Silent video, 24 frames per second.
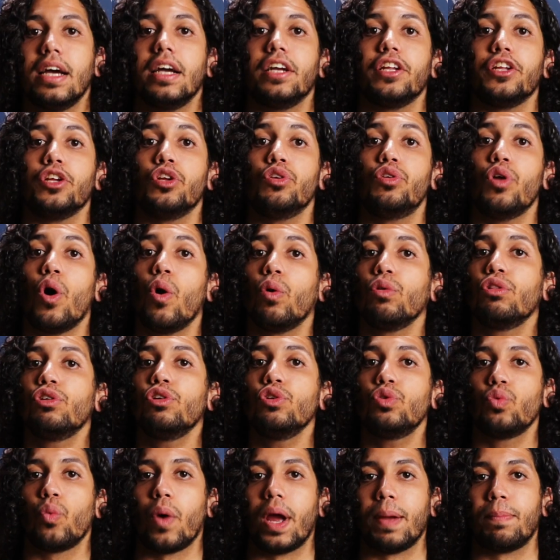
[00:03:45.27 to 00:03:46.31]
You don't
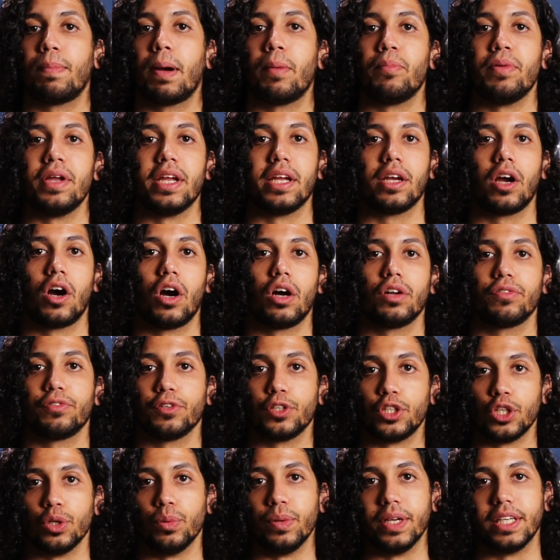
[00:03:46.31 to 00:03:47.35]
lose weight by being on for
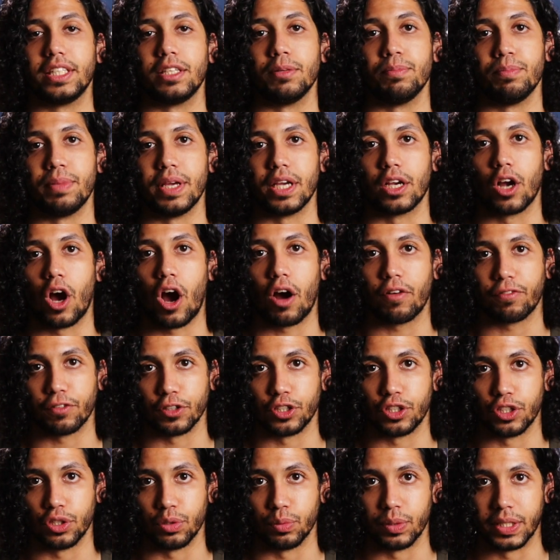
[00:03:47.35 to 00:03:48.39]
2 weeks and being off for
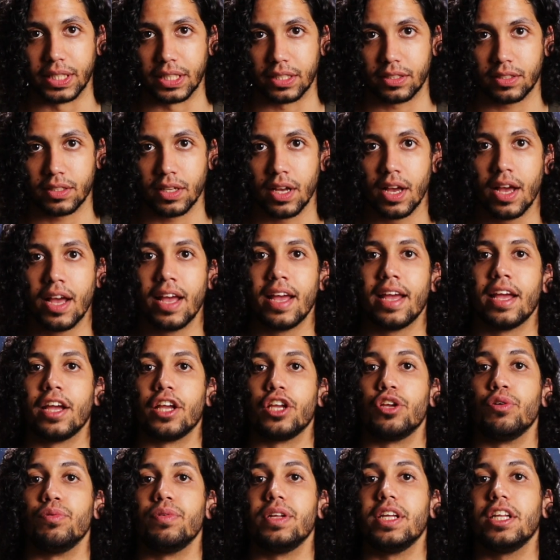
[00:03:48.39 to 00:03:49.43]
2 weeks.
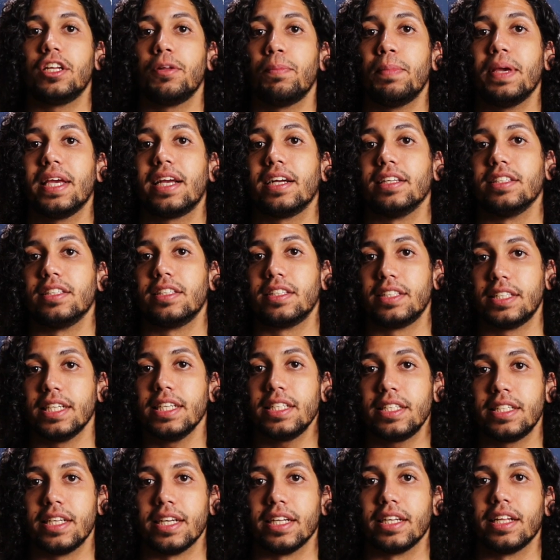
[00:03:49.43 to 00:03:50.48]
You need to be
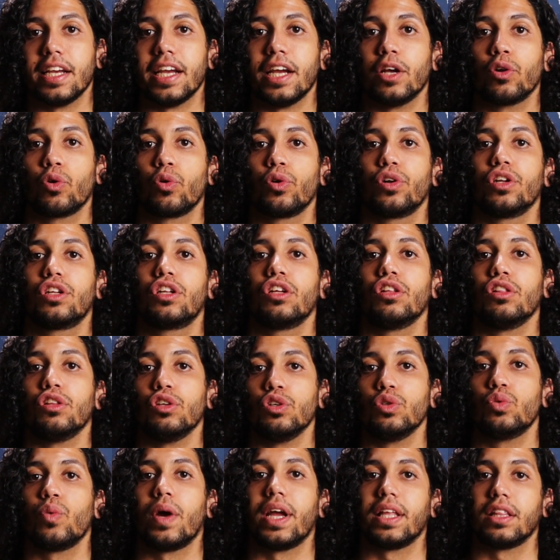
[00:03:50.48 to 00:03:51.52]
consistent in order to
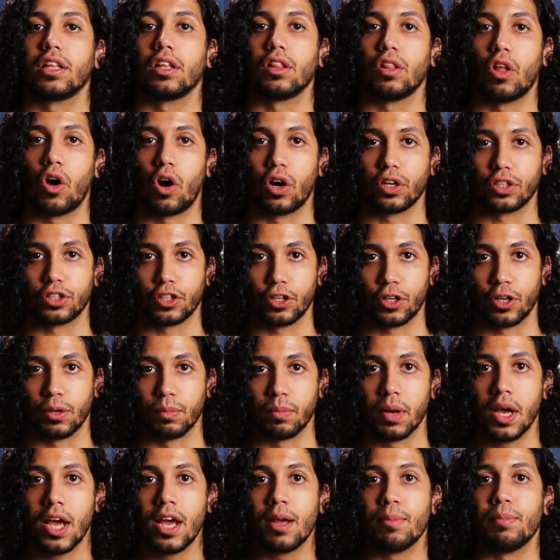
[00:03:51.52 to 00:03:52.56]
lose weight in the long term,
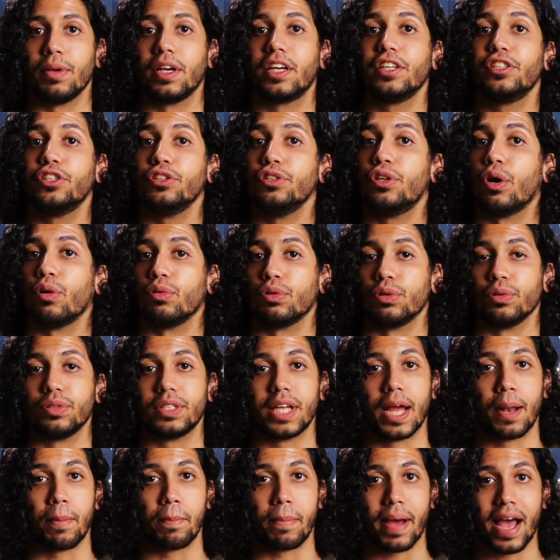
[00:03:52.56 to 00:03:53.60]
because you don't lose
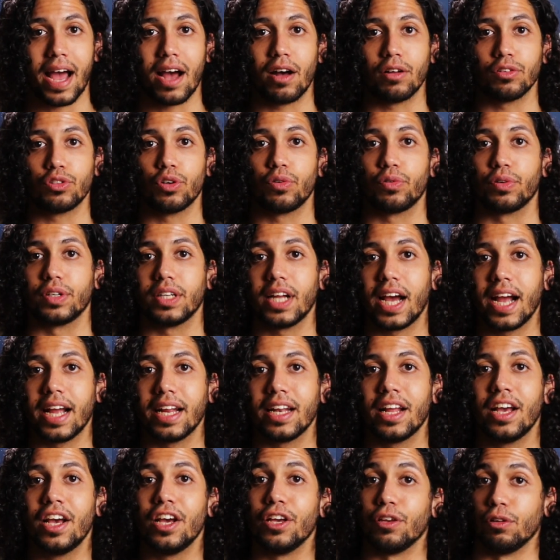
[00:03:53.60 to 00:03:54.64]
10 pounds overnight,
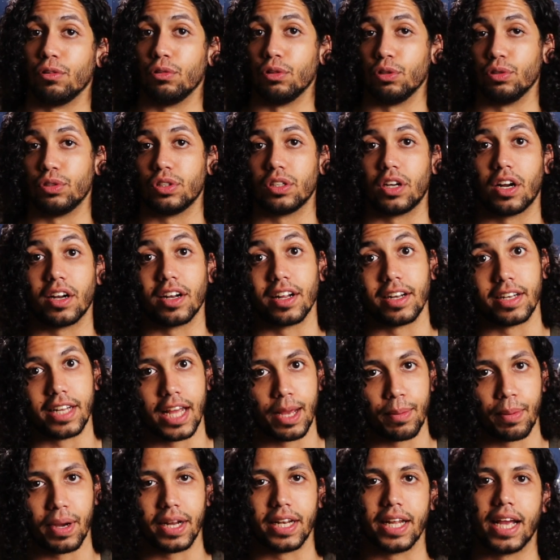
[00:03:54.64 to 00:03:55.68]
you lose it on a
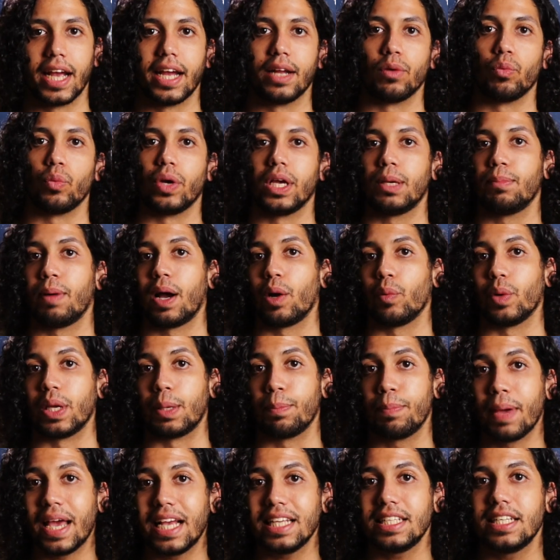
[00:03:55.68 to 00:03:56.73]
day-by-day and
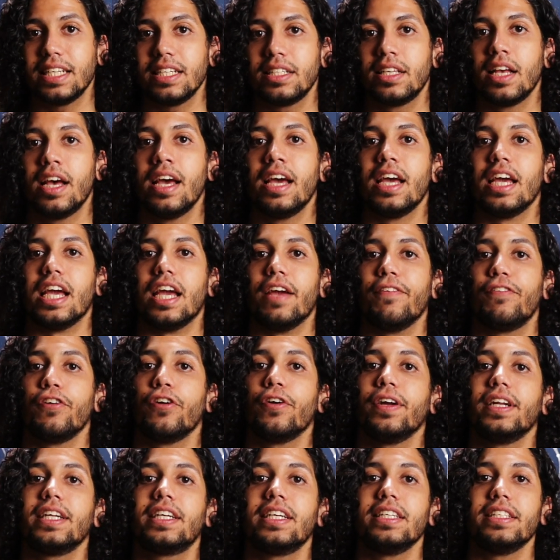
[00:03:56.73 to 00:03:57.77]
week-by-week basis. If
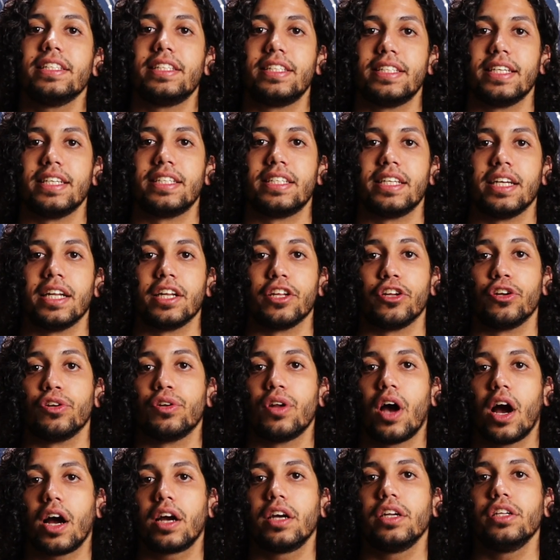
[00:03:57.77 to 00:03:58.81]
you're inconsistent, you're
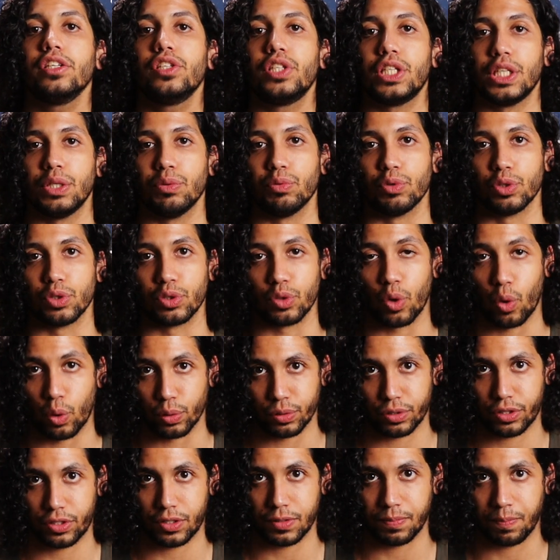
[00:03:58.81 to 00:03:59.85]
not going to see
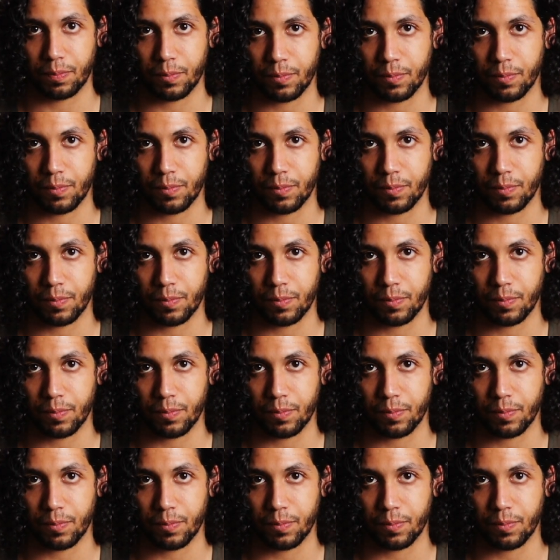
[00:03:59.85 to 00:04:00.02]
results.